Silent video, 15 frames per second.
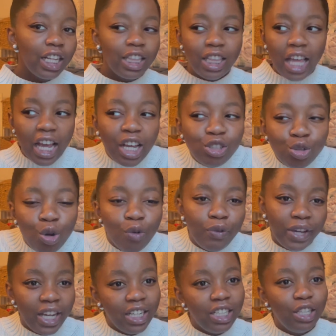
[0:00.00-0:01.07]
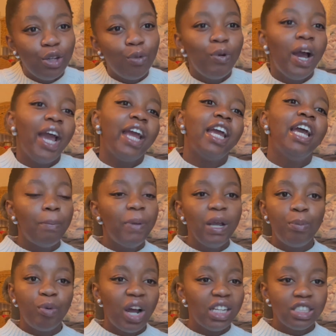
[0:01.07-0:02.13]
they're sort of hidden away.
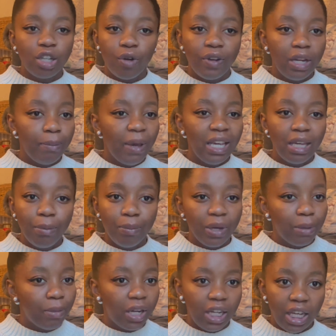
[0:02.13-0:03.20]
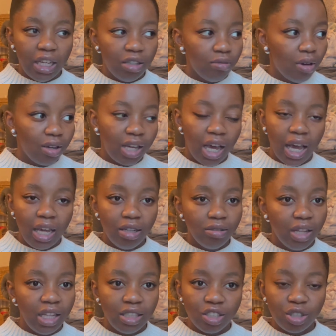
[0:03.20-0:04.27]
Big brands are already making big money, okay?
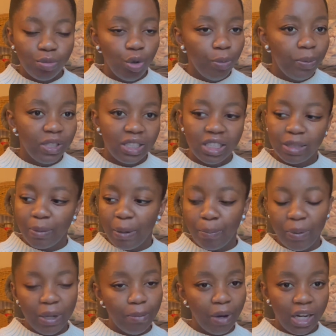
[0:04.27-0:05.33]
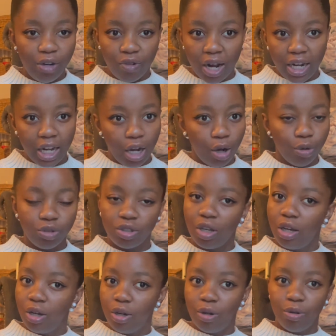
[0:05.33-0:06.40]
Let the small business make big money right now.
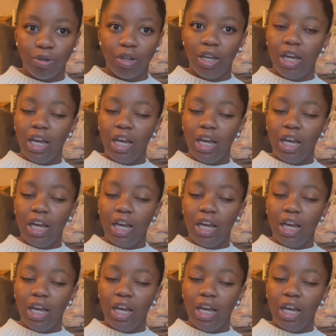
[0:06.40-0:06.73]
So